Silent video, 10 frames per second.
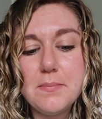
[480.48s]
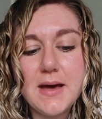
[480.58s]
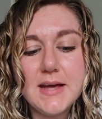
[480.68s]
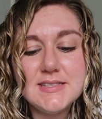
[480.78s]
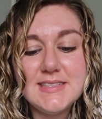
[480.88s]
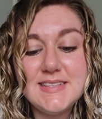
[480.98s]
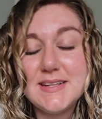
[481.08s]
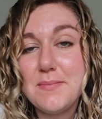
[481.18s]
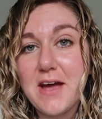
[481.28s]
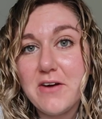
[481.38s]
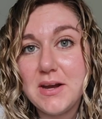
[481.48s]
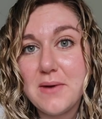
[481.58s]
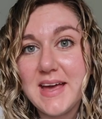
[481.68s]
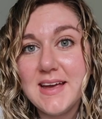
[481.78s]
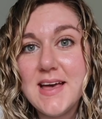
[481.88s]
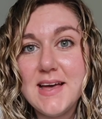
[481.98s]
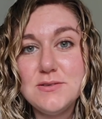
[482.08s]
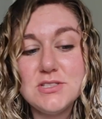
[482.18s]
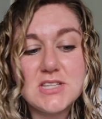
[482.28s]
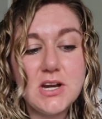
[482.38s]
but since I'm there anyway,
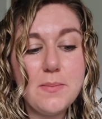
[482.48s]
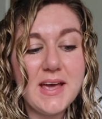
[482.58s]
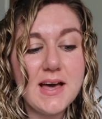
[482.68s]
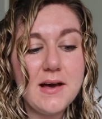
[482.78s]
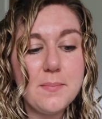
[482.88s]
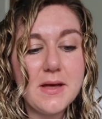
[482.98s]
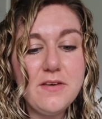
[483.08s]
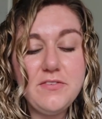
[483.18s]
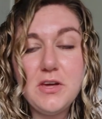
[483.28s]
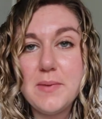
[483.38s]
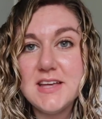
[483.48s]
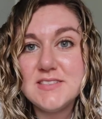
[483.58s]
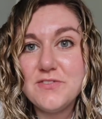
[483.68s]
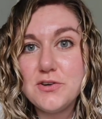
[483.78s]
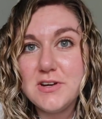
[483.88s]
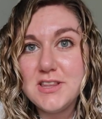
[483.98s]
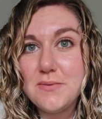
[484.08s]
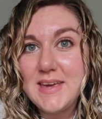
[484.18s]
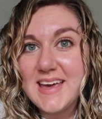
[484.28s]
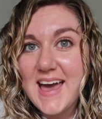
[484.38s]
just gonna pick up a few bits for the
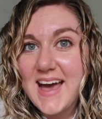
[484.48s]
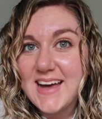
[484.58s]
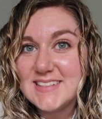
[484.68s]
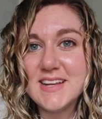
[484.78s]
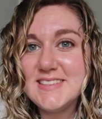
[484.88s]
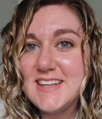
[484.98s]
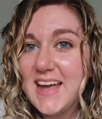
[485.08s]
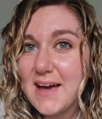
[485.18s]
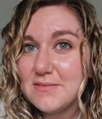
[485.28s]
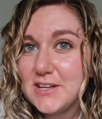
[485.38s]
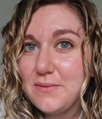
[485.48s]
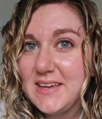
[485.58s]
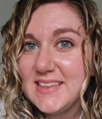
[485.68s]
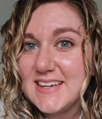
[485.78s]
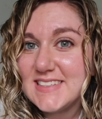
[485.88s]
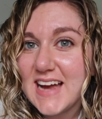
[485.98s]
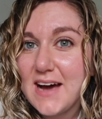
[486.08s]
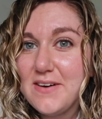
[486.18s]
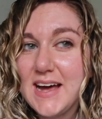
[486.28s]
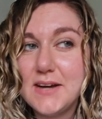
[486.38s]
week ahead. So yeah, I'm gonna eat this
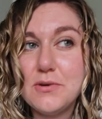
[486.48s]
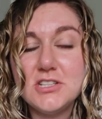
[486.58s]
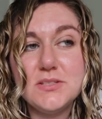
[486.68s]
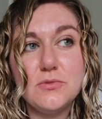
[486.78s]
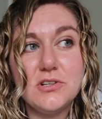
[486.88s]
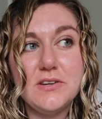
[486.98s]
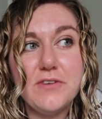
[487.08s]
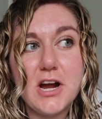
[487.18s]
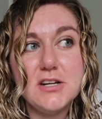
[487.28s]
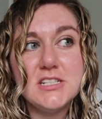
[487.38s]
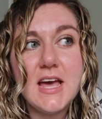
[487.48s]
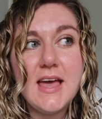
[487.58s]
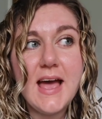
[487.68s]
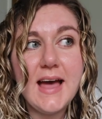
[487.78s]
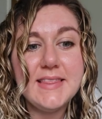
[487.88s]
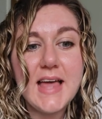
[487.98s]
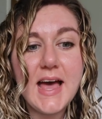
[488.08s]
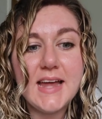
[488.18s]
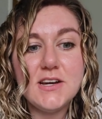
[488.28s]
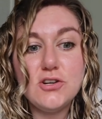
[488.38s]
now and watch some Waterloo Road, and
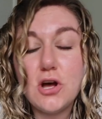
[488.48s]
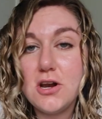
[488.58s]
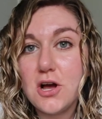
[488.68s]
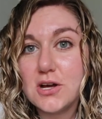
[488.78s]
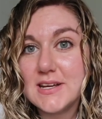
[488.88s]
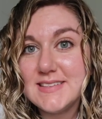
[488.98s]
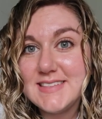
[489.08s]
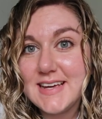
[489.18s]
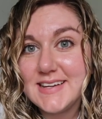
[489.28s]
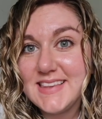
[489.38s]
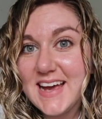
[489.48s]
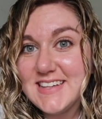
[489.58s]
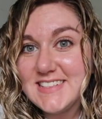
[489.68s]
then not long until the eye